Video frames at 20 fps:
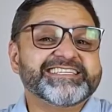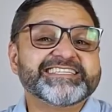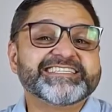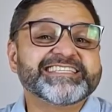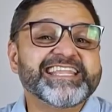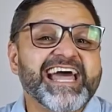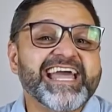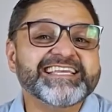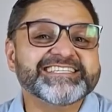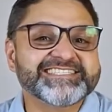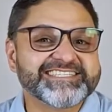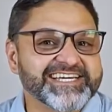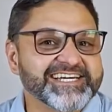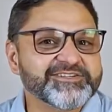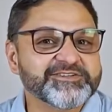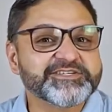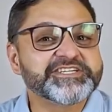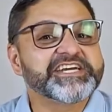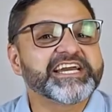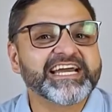these 10
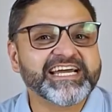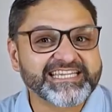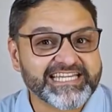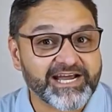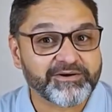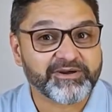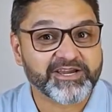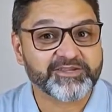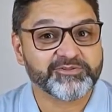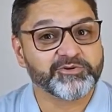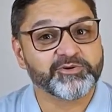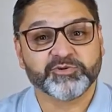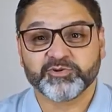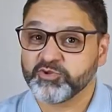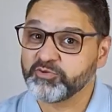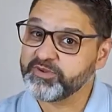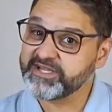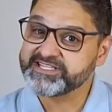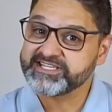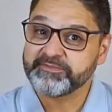years on my YouTube
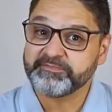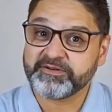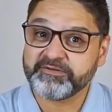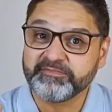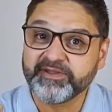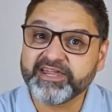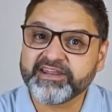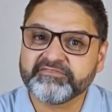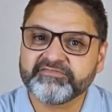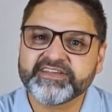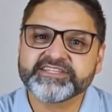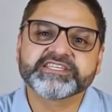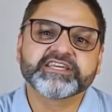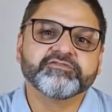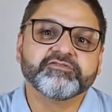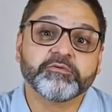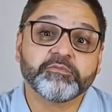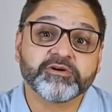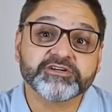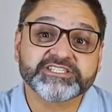channel, this is the
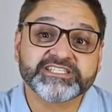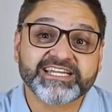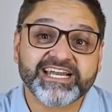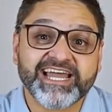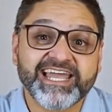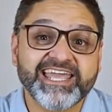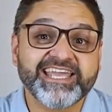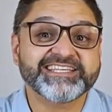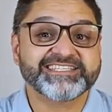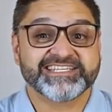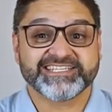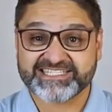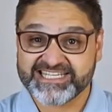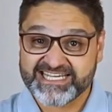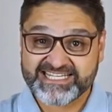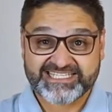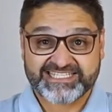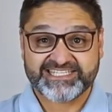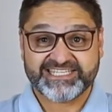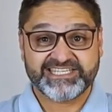first time I'm going to show
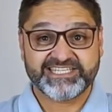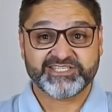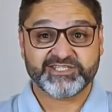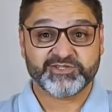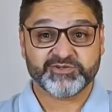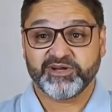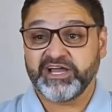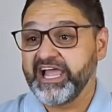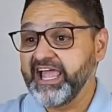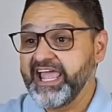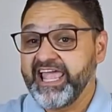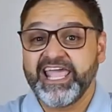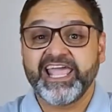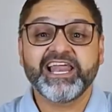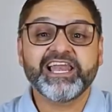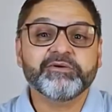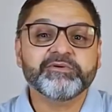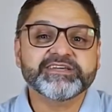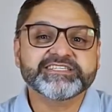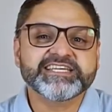this exercise.
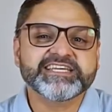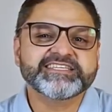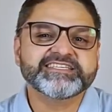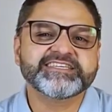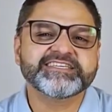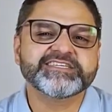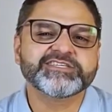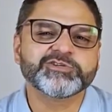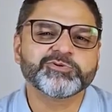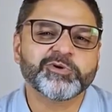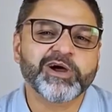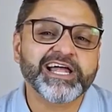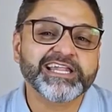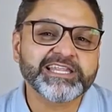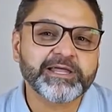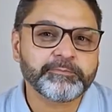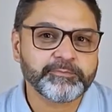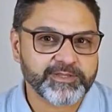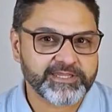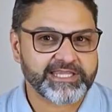It's an
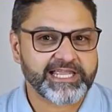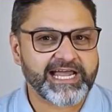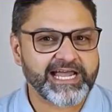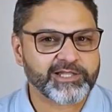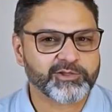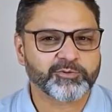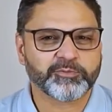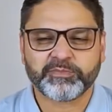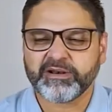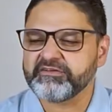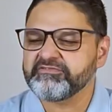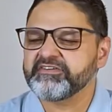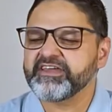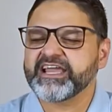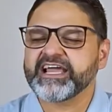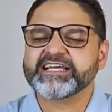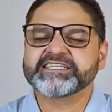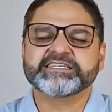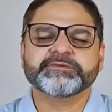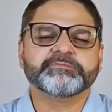adapted exercise
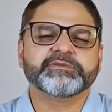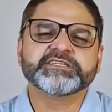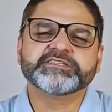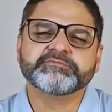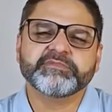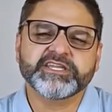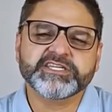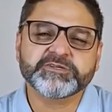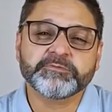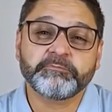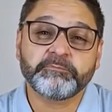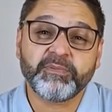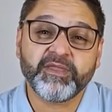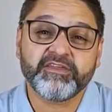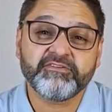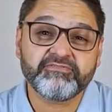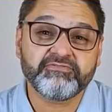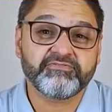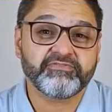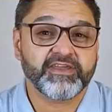that's simply perfect
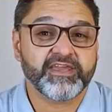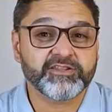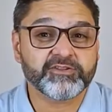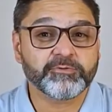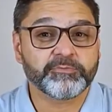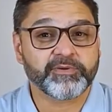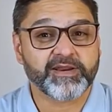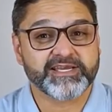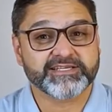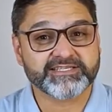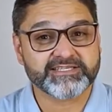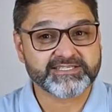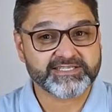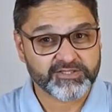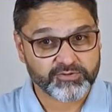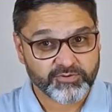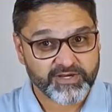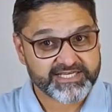for this situation,